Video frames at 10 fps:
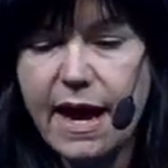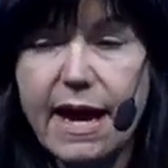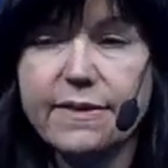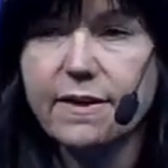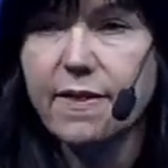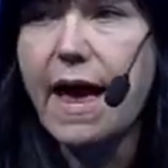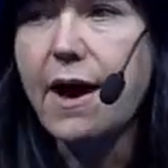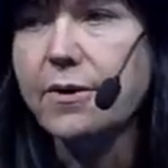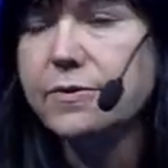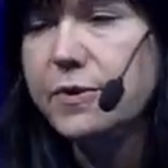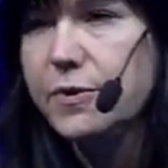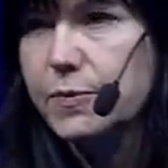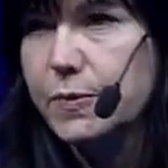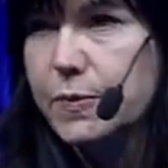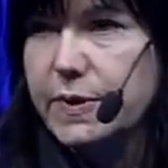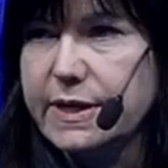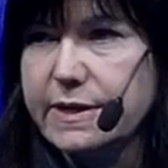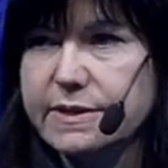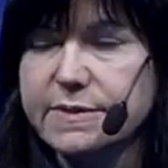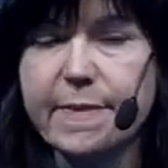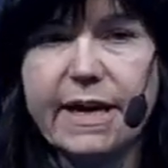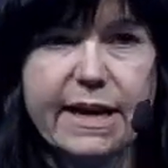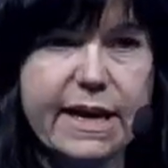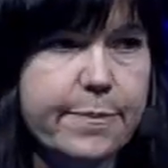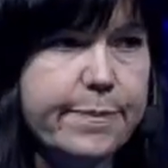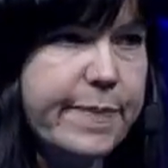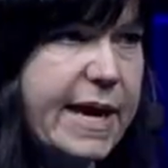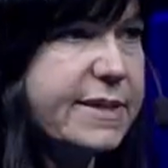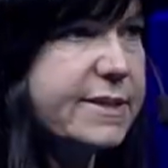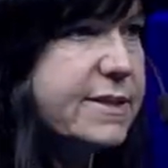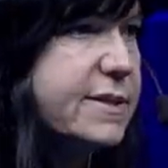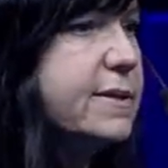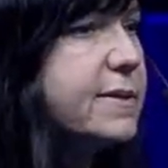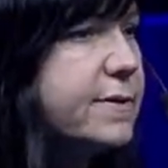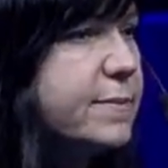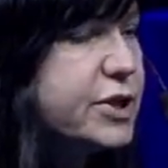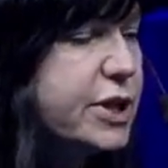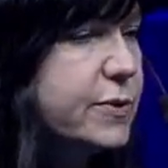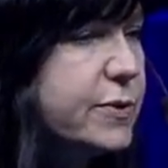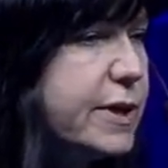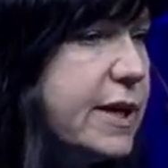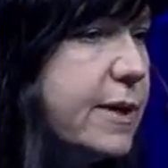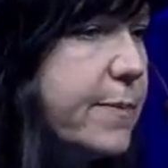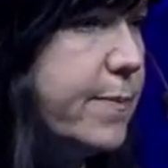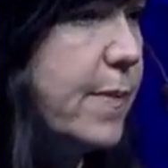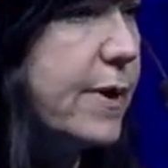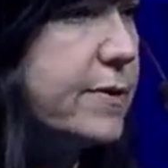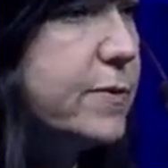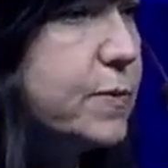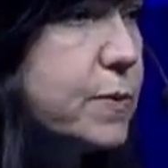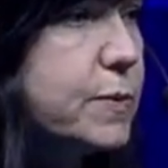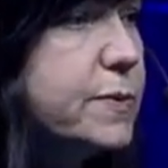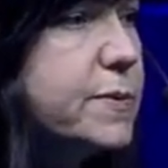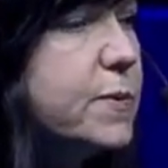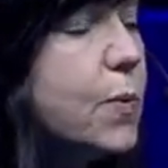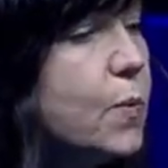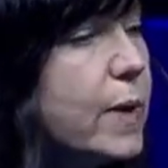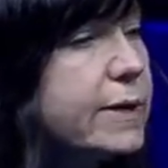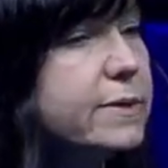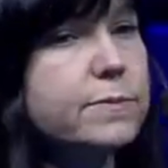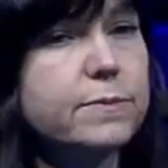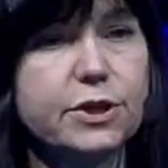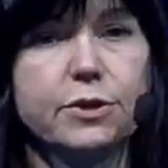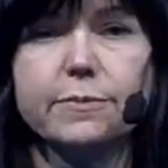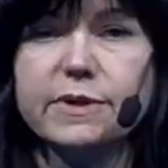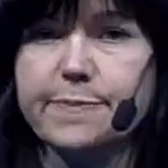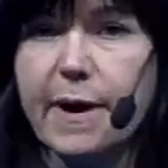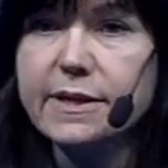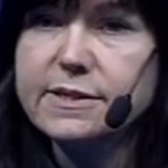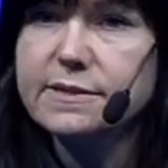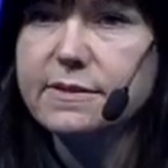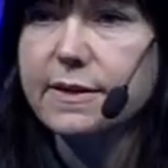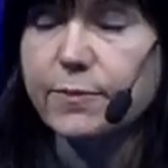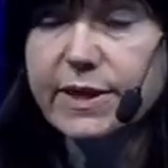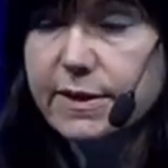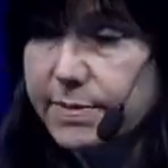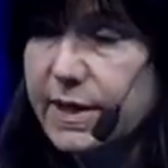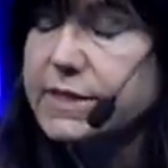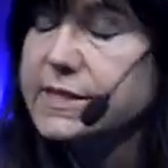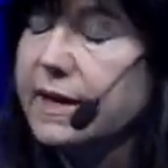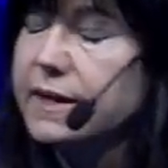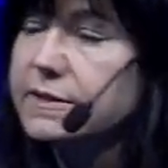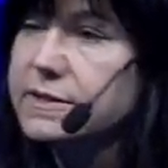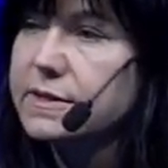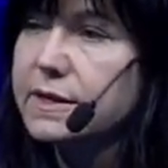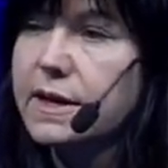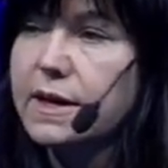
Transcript: And the cloud, through these metadata-based machine learning model rules, will return a response within milliseconds